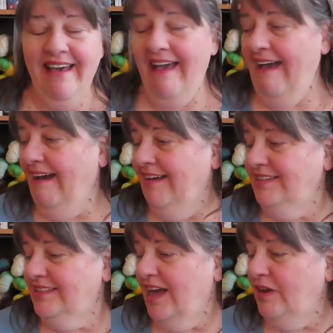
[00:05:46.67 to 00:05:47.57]

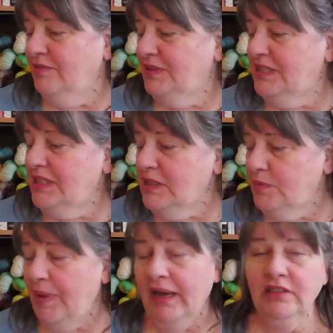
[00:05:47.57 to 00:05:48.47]
And I
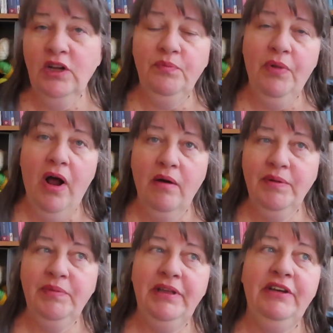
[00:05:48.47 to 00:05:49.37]
suspect I'll
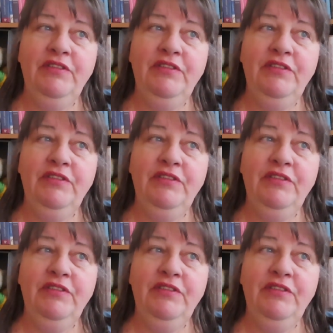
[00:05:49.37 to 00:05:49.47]
probably,